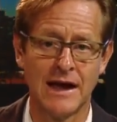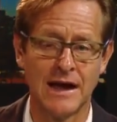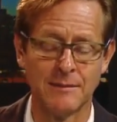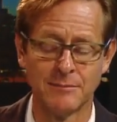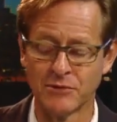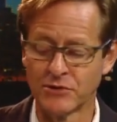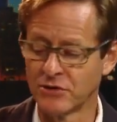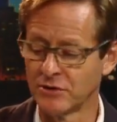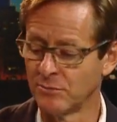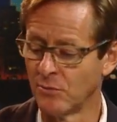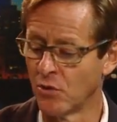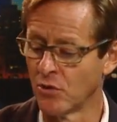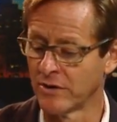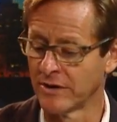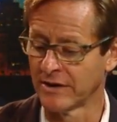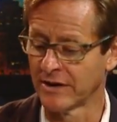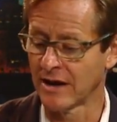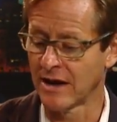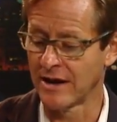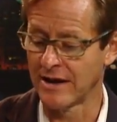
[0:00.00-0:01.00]
Amber, good
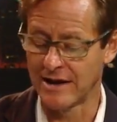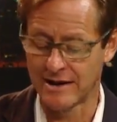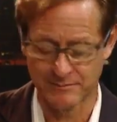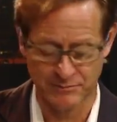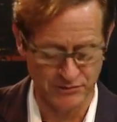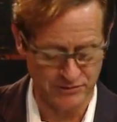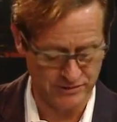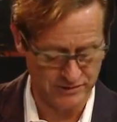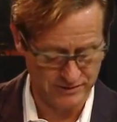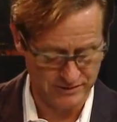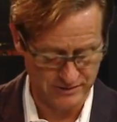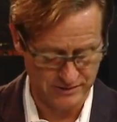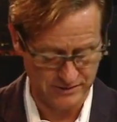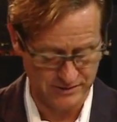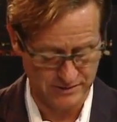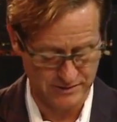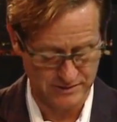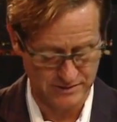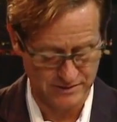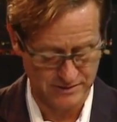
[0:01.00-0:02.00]
morning. Hi, Amber.
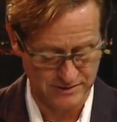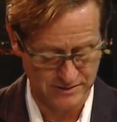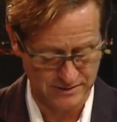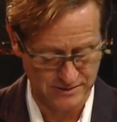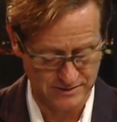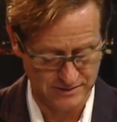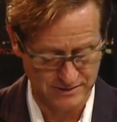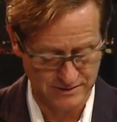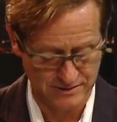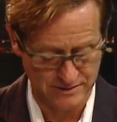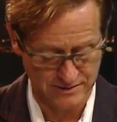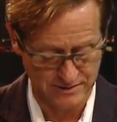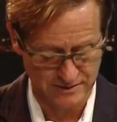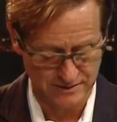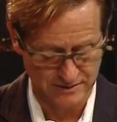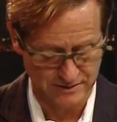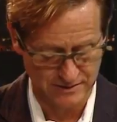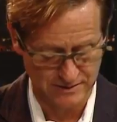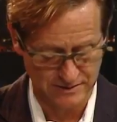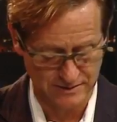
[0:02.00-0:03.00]

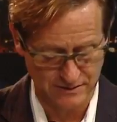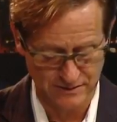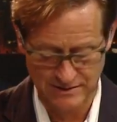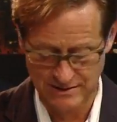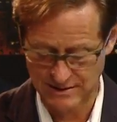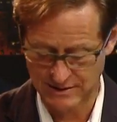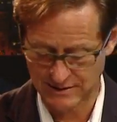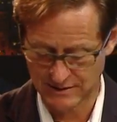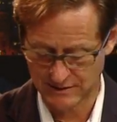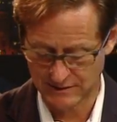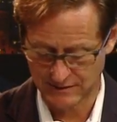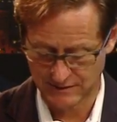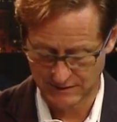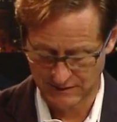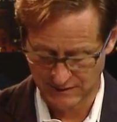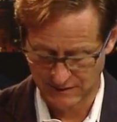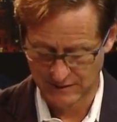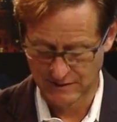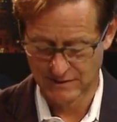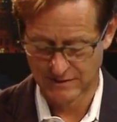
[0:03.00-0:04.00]
Hello. How are
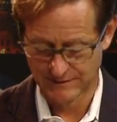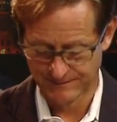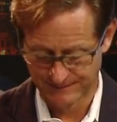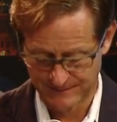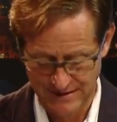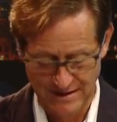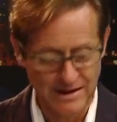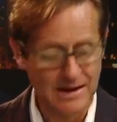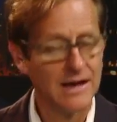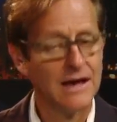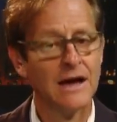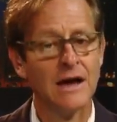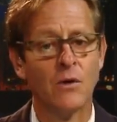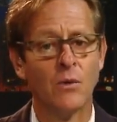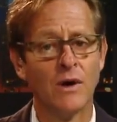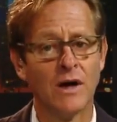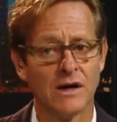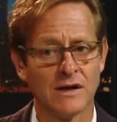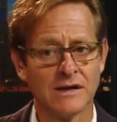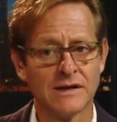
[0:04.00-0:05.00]
you today?
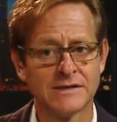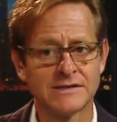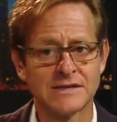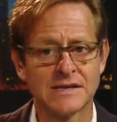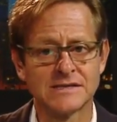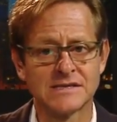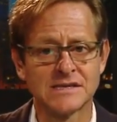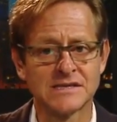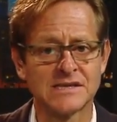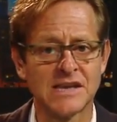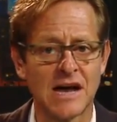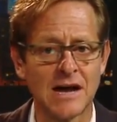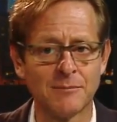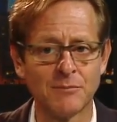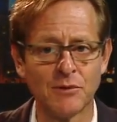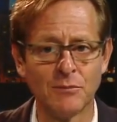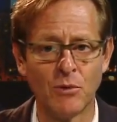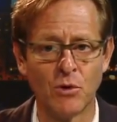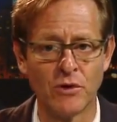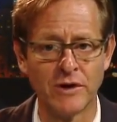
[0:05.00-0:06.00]
Well, it's it's a
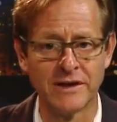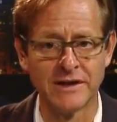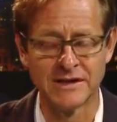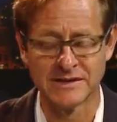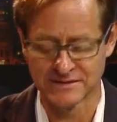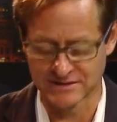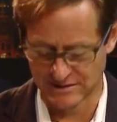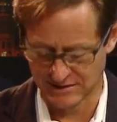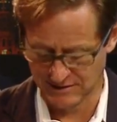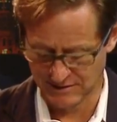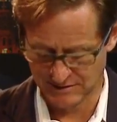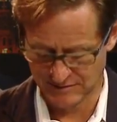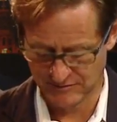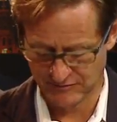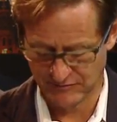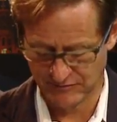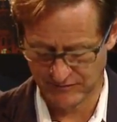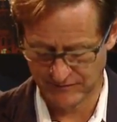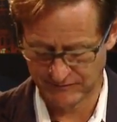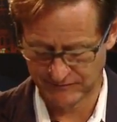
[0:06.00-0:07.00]
somber morning, isn't it?
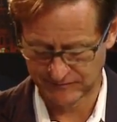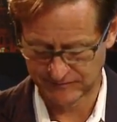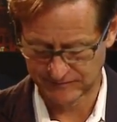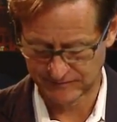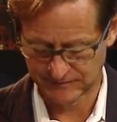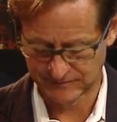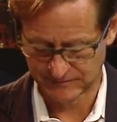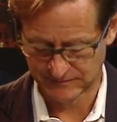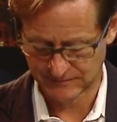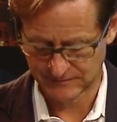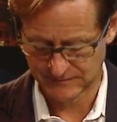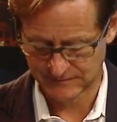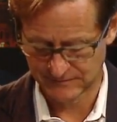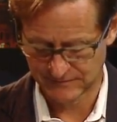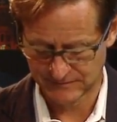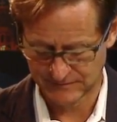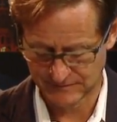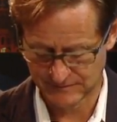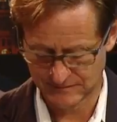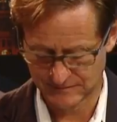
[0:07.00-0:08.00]

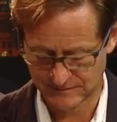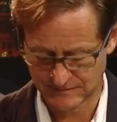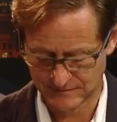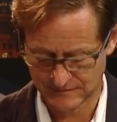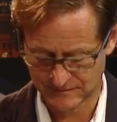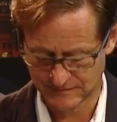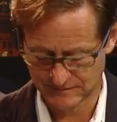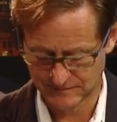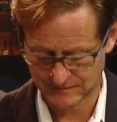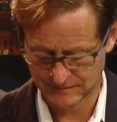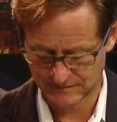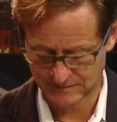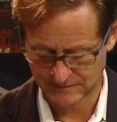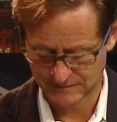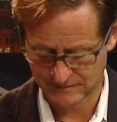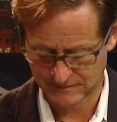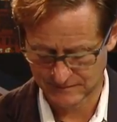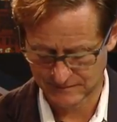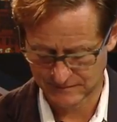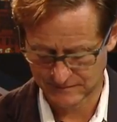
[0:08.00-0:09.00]
It is, and I
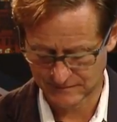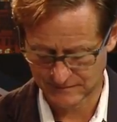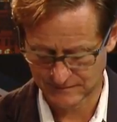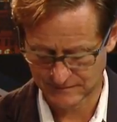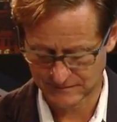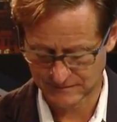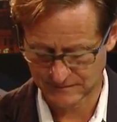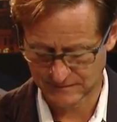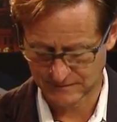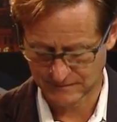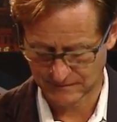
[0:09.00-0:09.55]
really hate this